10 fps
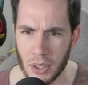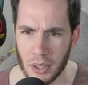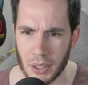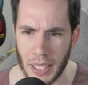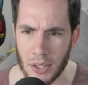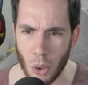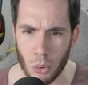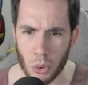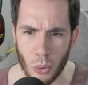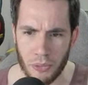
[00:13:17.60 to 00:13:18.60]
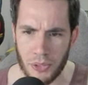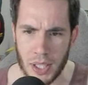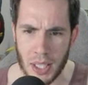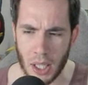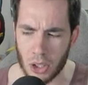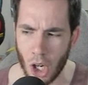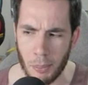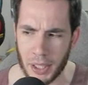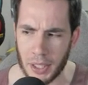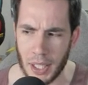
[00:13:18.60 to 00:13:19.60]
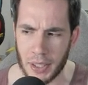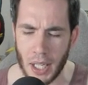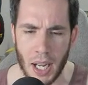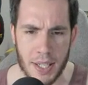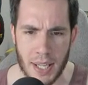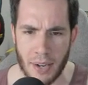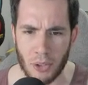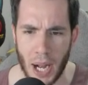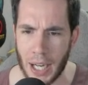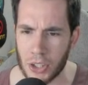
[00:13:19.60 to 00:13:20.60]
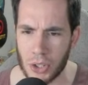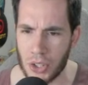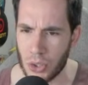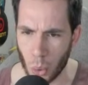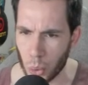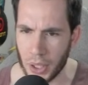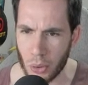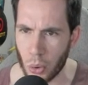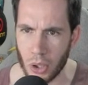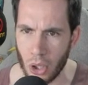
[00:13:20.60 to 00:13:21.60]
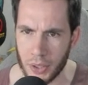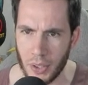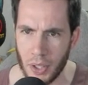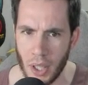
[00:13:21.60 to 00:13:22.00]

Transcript: Like, I don't know if the uh, Comic Connect guys ever Fair actually sold it or not.